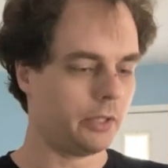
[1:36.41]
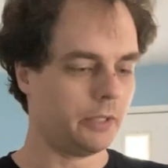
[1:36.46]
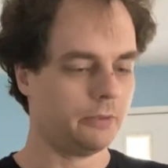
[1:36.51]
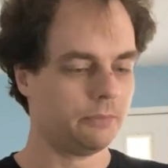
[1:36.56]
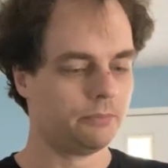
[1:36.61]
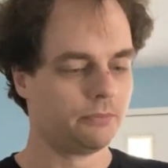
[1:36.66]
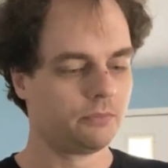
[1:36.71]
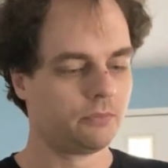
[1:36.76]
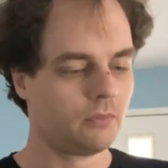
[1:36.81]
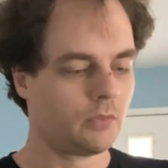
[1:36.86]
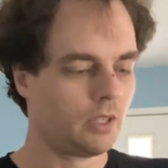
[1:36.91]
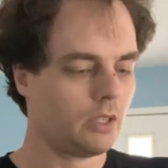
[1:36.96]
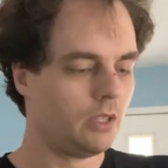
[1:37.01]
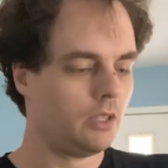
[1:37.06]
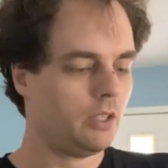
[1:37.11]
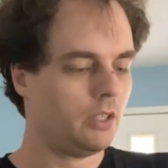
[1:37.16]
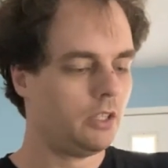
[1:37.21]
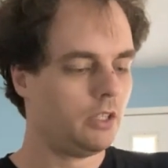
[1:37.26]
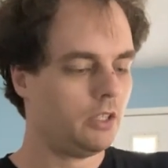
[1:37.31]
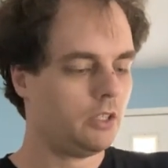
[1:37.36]

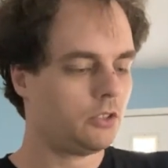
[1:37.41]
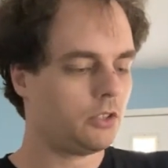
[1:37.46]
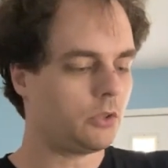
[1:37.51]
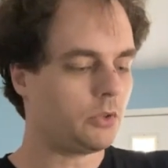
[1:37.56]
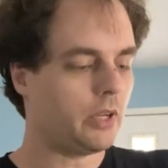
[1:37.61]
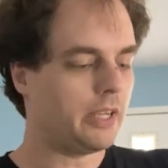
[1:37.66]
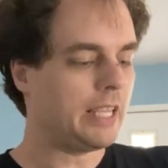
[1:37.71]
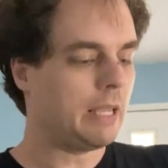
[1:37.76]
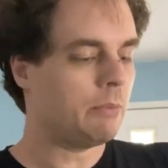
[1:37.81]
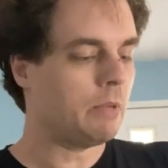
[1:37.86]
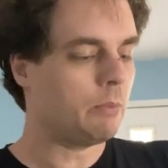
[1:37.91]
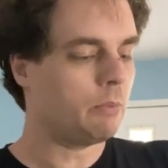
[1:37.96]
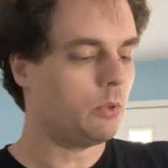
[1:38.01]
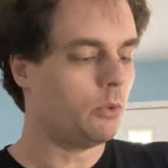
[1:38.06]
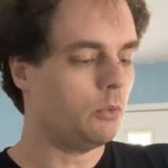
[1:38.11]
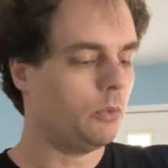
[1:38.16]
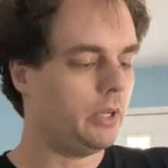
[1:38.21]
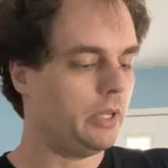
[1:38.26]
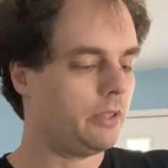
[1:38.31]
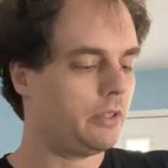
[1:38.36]
So that's why I came up
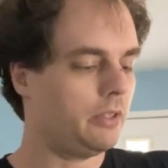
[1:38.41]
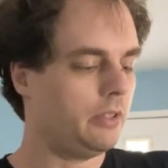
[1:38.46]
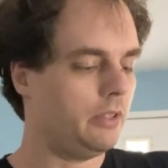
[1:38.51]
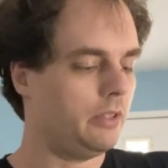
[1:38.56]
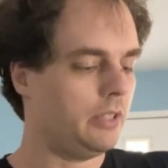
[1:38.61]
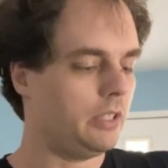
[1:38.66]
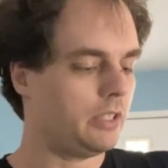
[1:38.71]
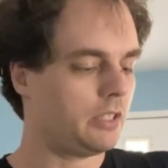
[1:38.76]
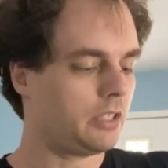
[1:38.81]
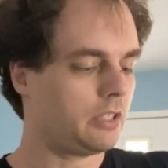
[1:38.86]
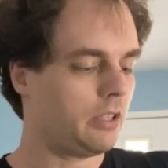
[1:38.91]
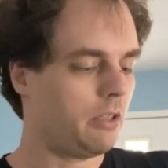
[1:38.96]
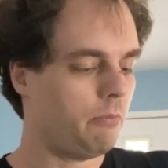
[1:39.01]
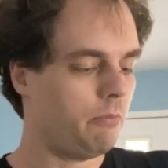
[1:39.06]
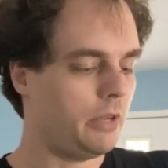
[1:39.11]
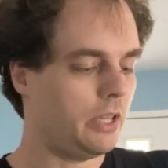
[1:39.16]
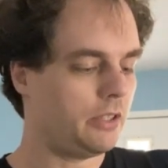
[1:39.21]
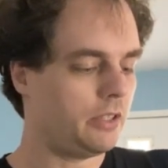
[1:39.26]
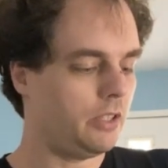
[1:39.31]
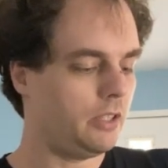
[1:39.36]
with this
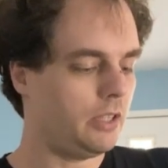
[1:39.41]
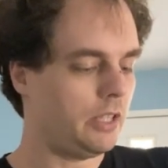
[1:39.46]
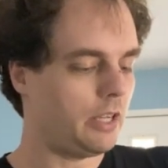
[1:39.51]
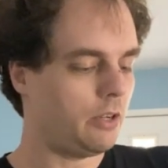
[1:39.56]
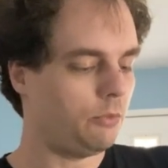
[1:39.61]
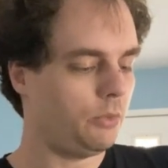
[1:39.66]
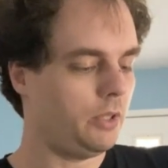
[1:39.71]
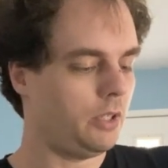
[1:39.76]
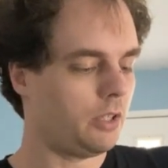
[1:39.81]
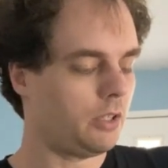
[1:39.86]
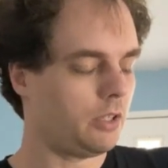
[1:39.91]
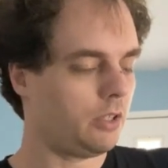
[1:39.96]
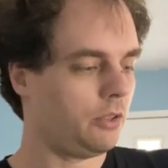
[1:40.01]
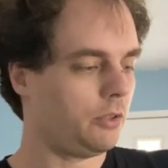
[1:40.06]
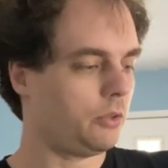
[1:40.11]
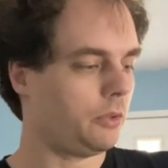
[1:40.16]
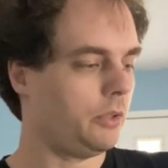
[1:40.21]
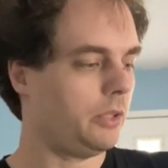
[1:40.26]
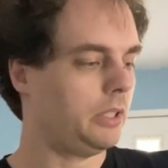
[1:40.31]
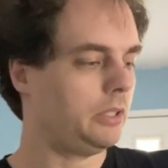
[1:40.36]
method that we are
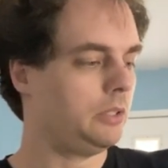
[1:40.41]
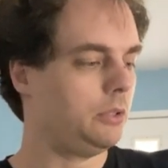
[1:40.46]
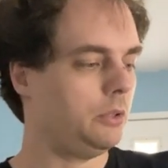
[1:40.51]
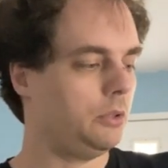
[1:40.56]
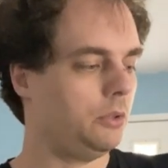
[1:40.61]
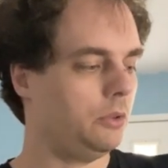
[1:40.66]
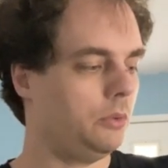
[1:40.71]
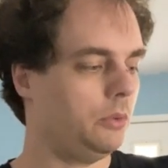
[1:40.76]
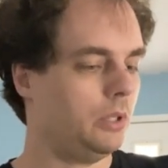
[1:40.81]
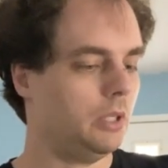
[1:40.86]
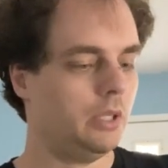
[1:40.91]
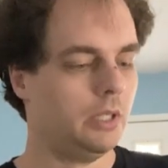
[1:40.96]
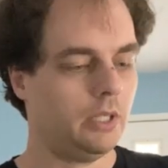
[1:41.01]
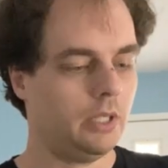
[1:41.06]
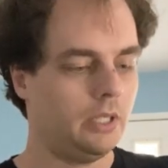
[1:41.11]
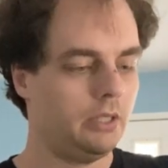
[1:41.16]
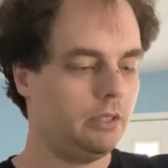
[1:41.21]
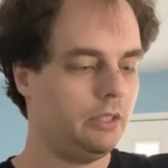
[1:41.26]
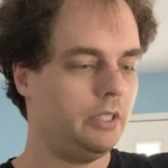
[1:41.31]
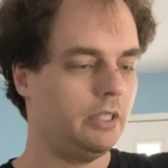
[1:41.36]
going to
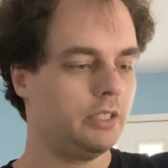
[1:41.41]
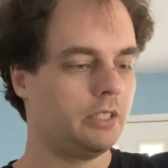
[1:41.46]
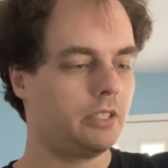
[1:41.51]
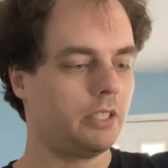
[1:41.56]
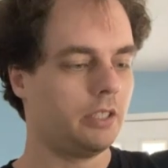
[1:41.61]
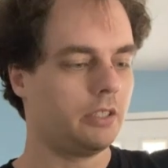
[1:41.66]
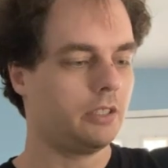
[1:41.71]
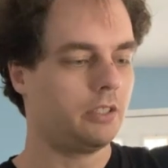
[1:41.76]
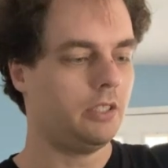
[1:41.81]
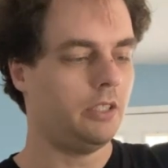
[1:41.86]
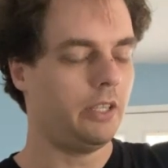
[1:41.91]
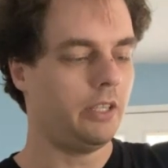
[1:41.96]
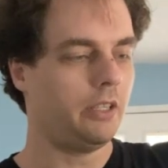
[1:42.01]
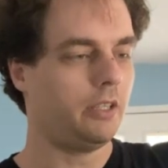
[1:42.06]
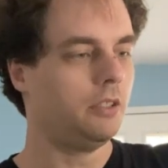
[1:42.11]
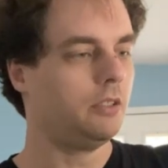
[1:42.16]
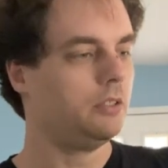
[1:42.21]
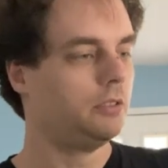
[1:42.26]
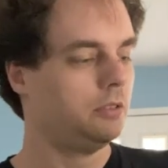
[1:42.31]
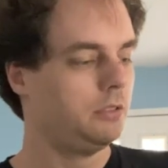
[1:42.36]
discuss today.